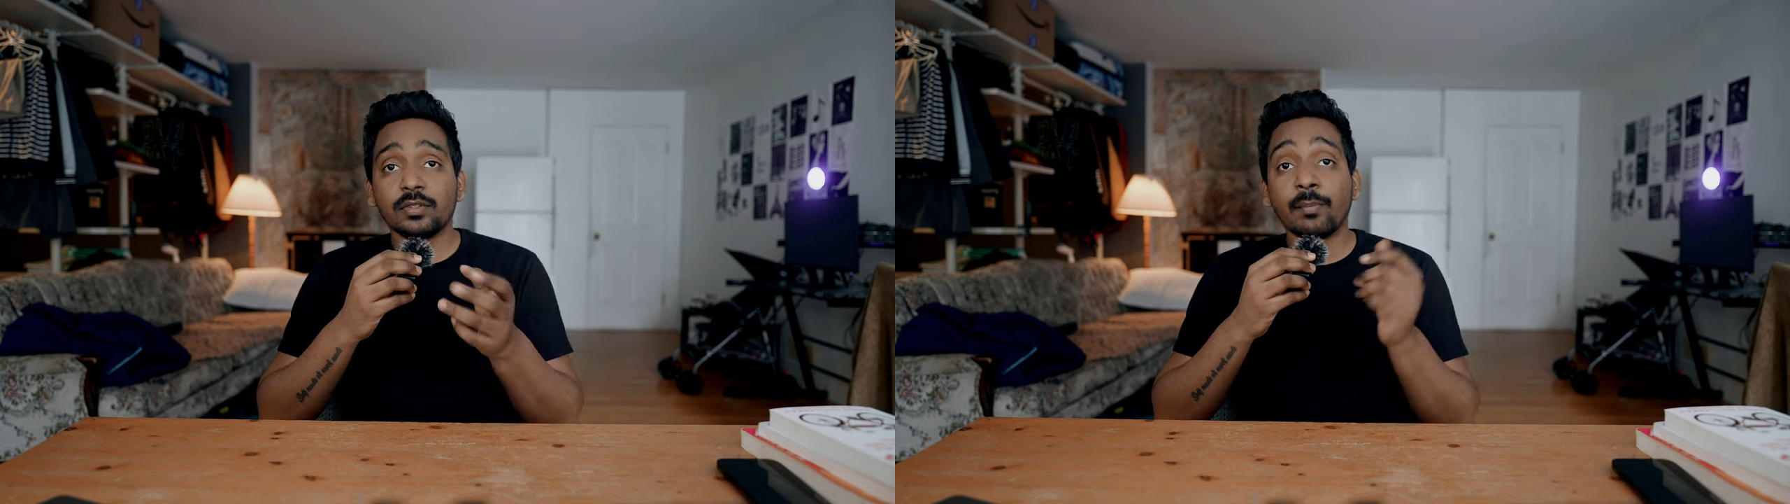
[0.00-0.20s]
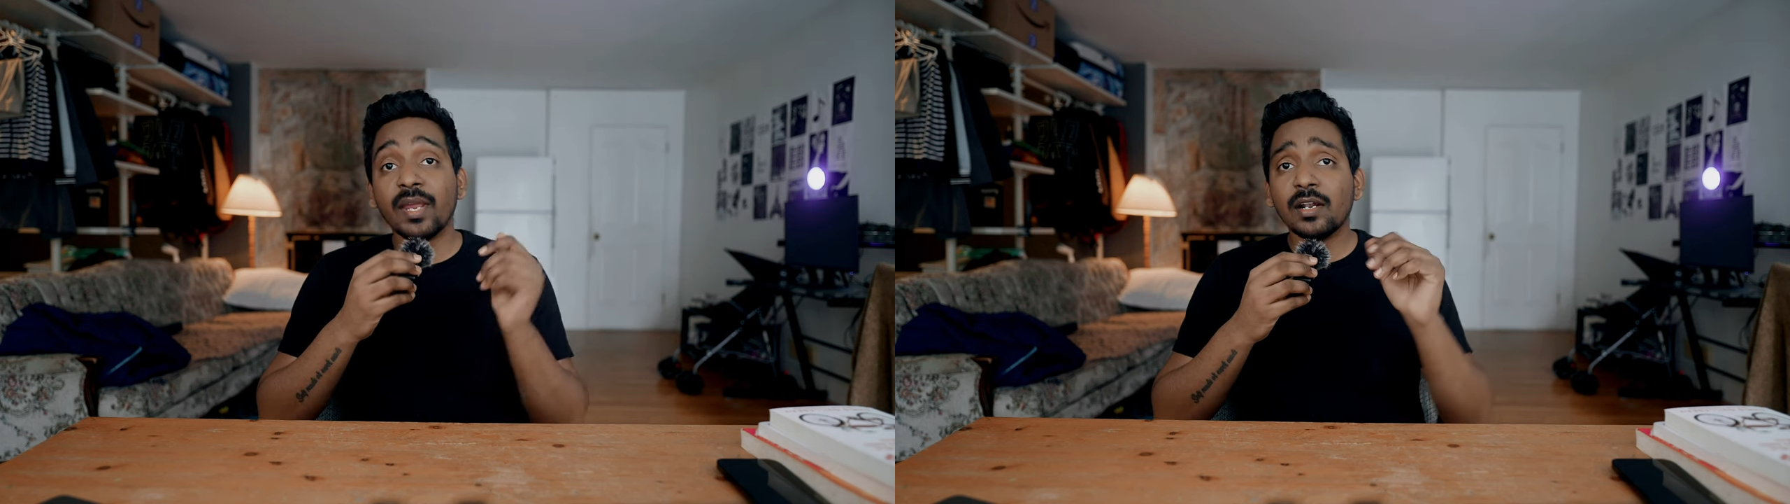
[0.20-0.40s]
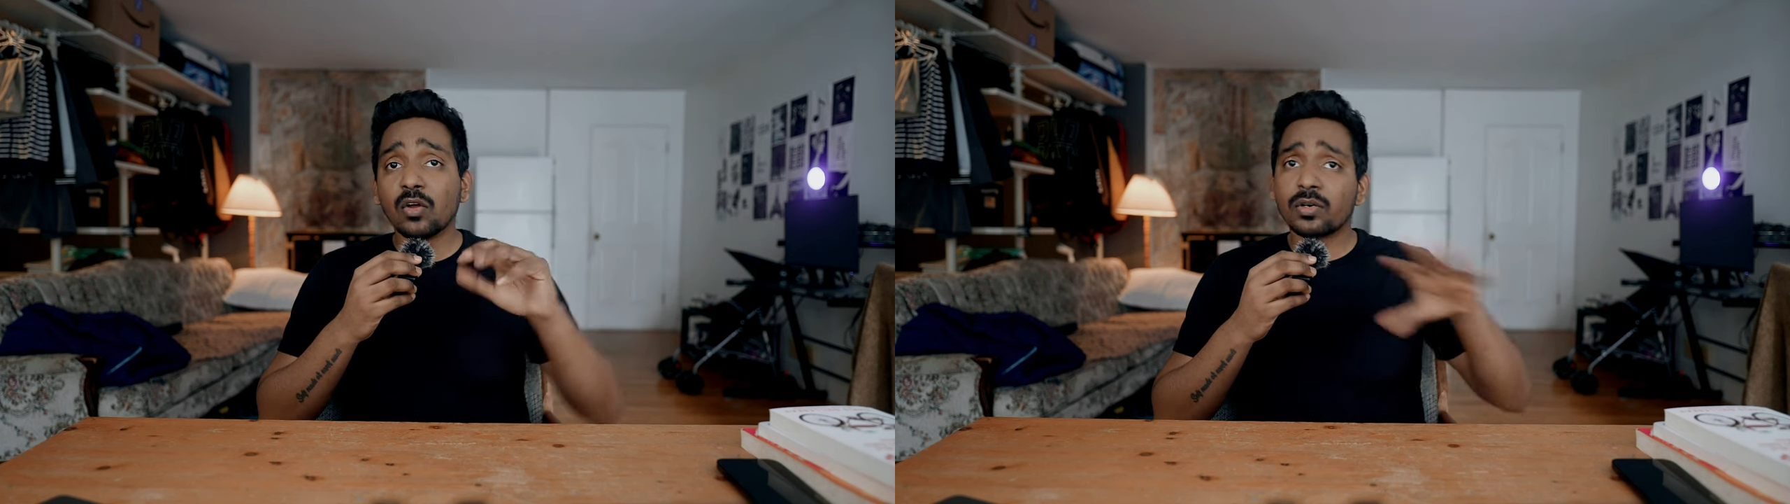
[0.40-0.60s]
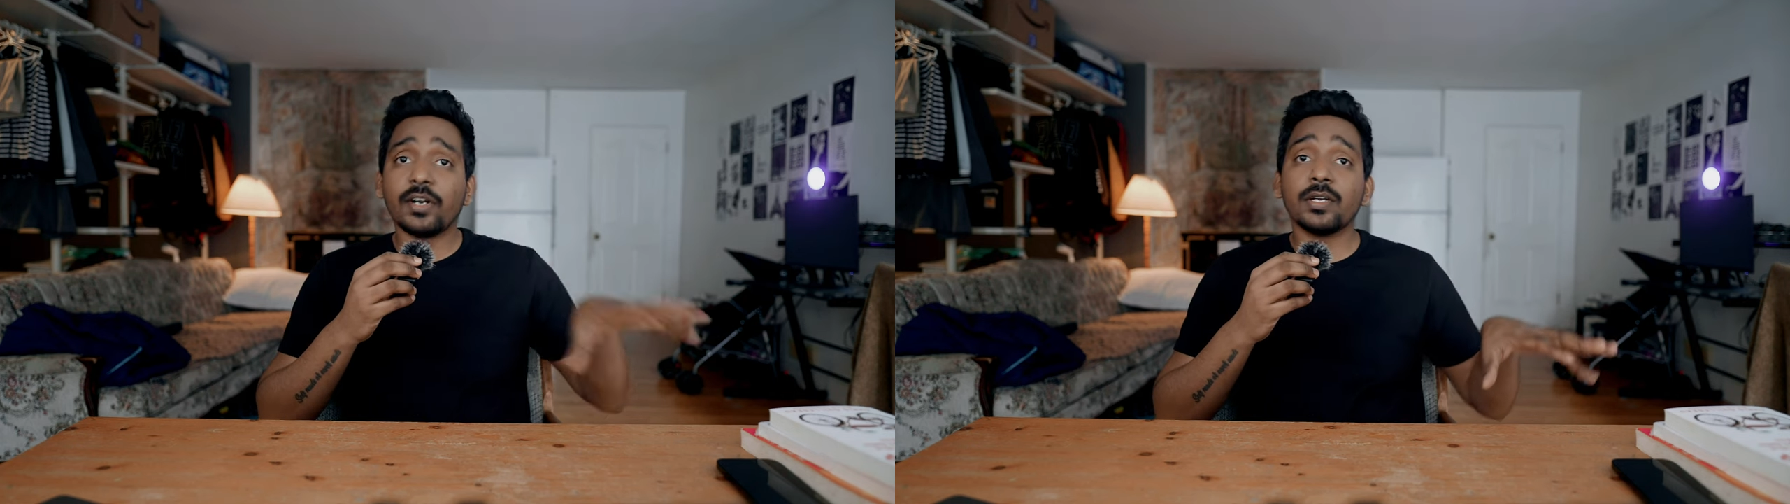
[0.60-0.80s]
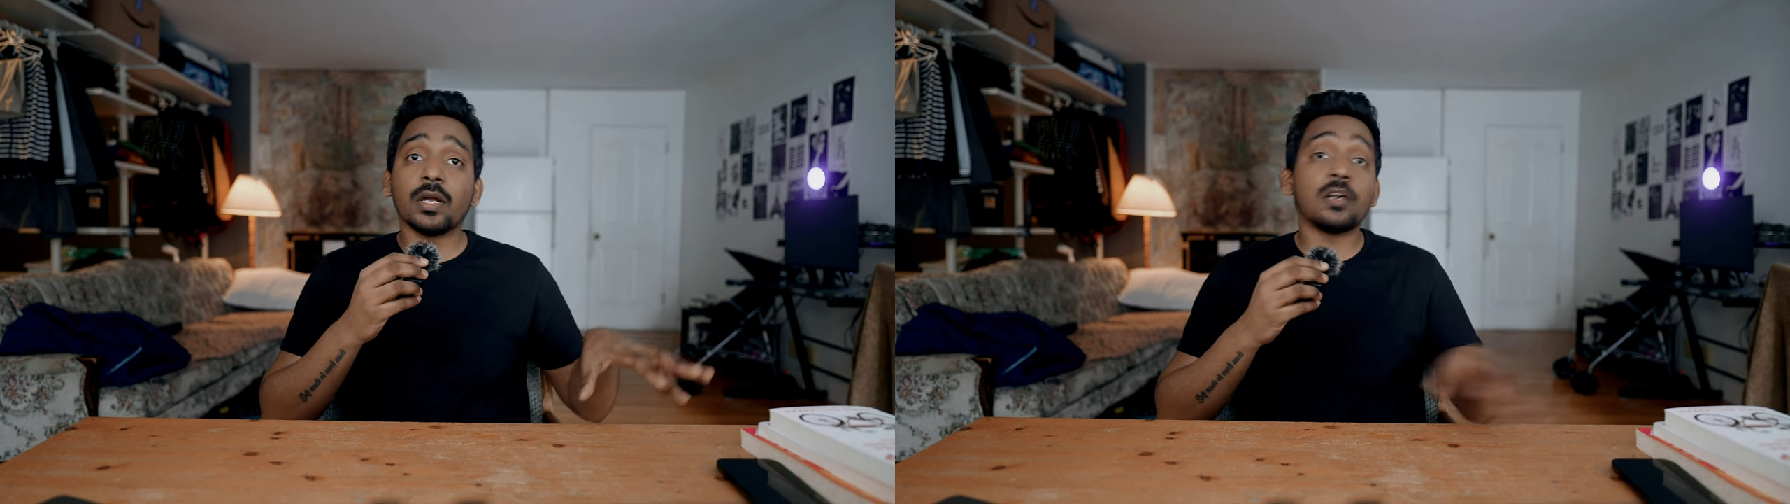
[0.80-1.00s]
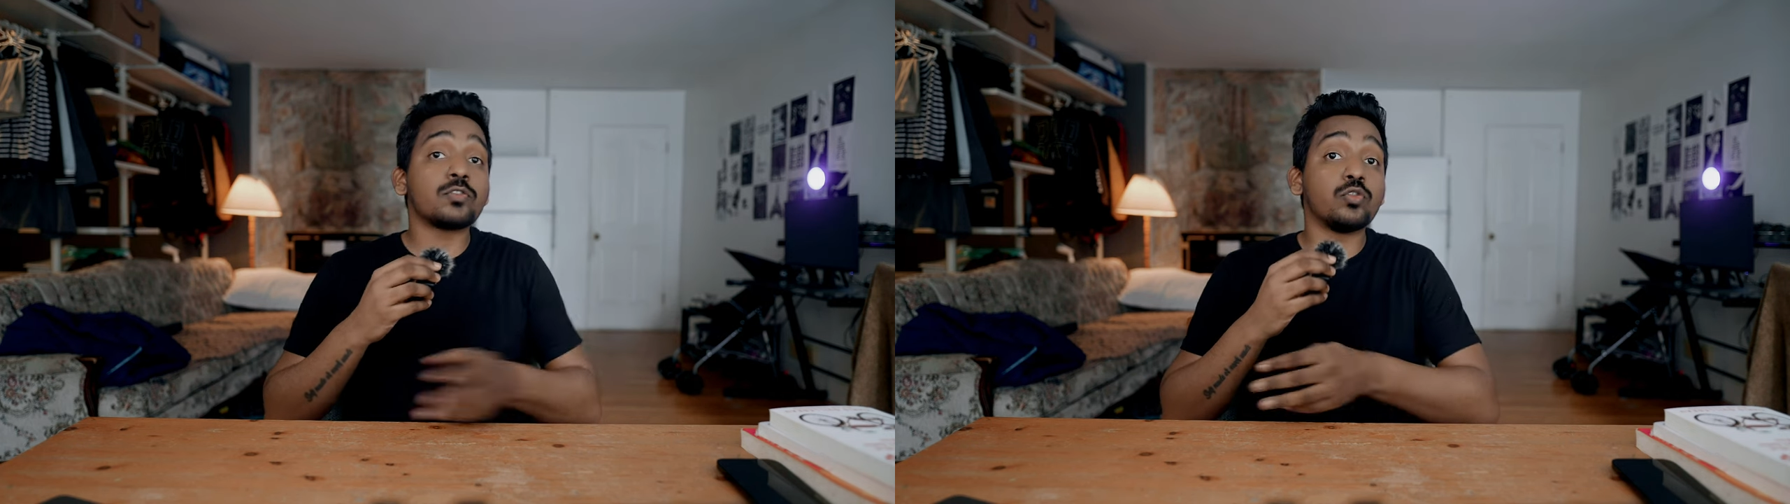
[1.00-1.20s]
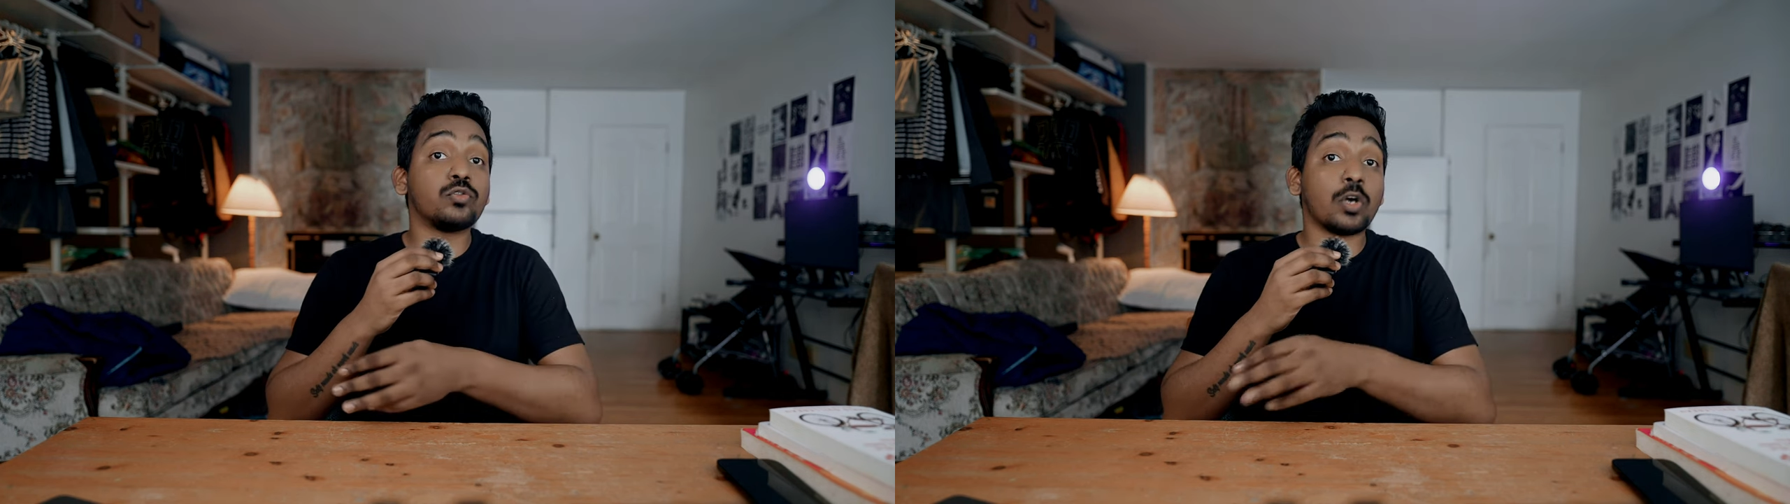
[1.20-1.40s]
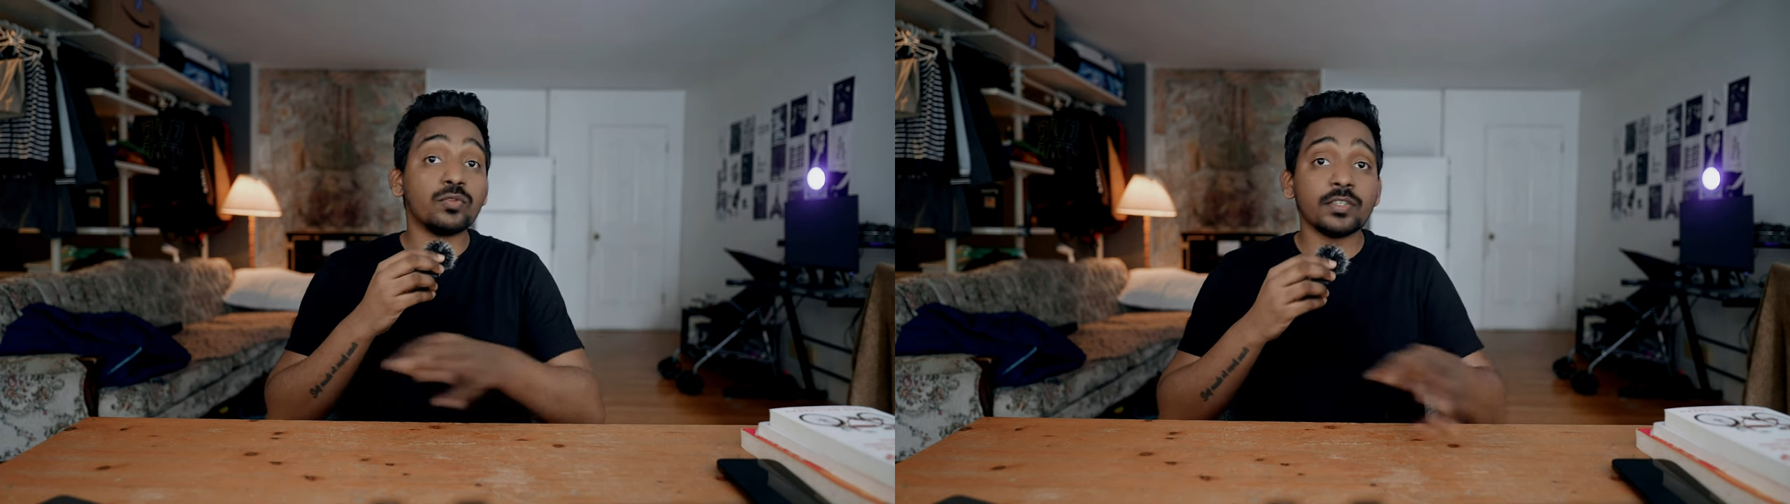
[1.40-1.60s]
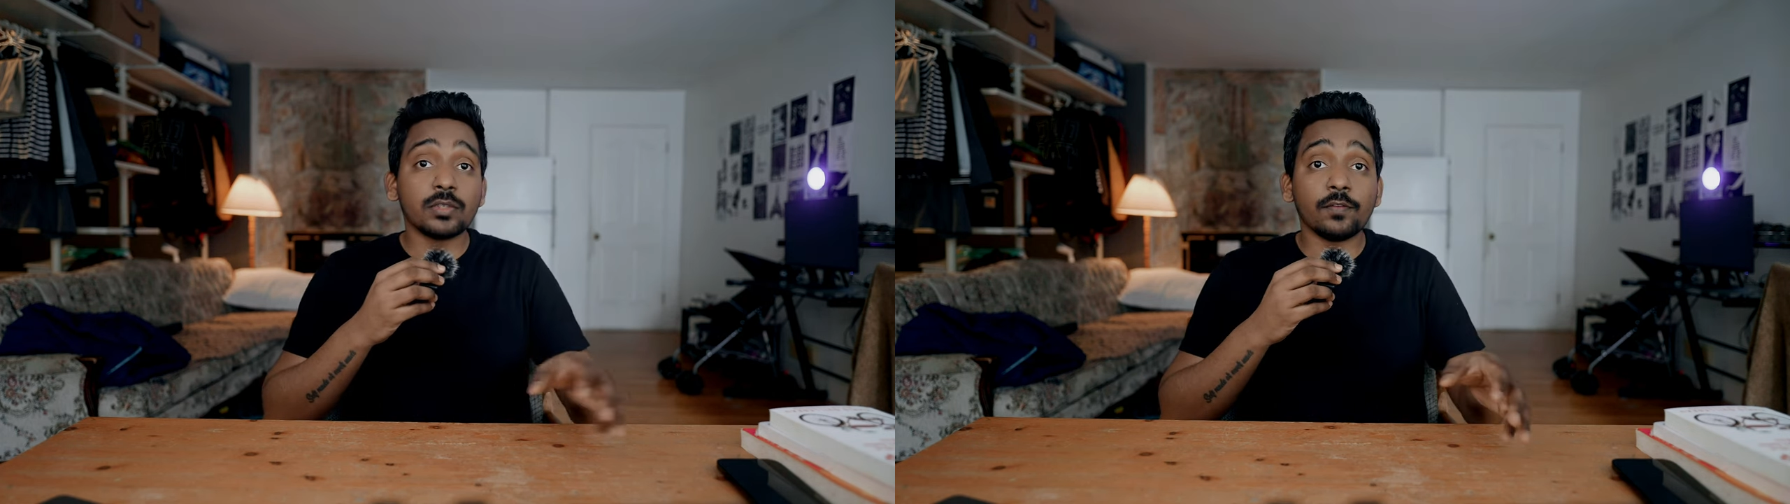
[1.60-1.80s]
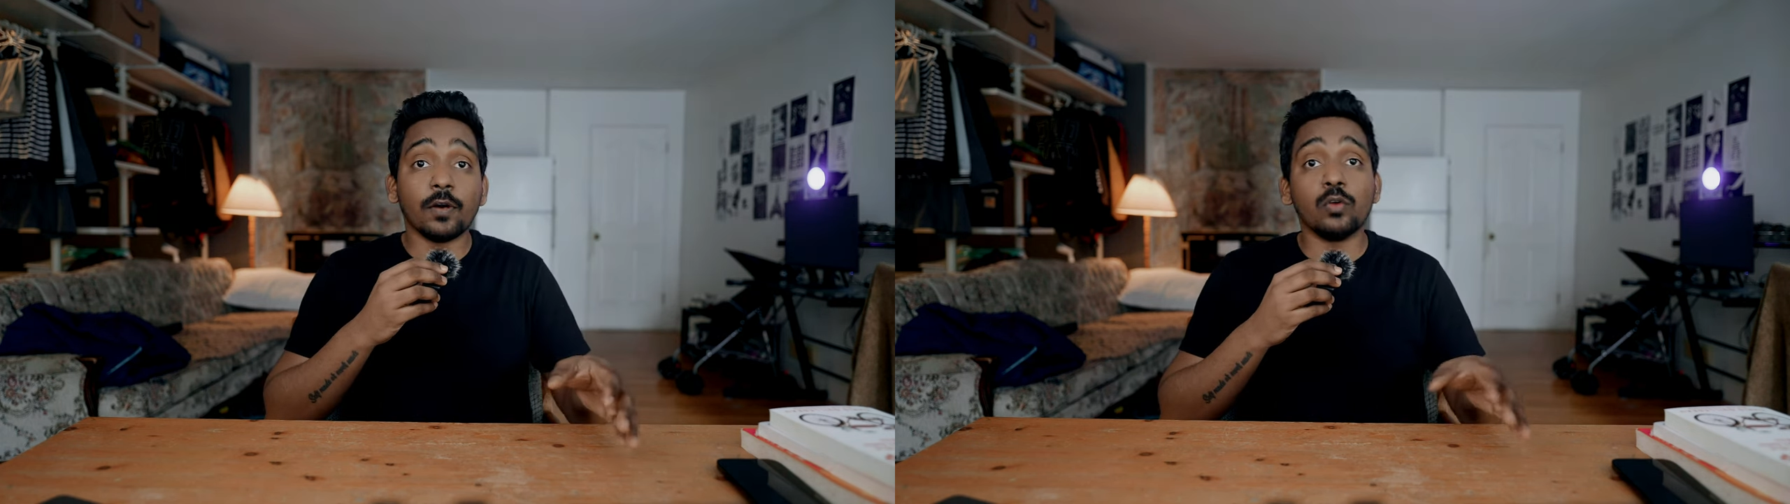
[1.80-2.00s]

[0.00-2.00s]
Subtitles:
They mailed out credit cards to thousands of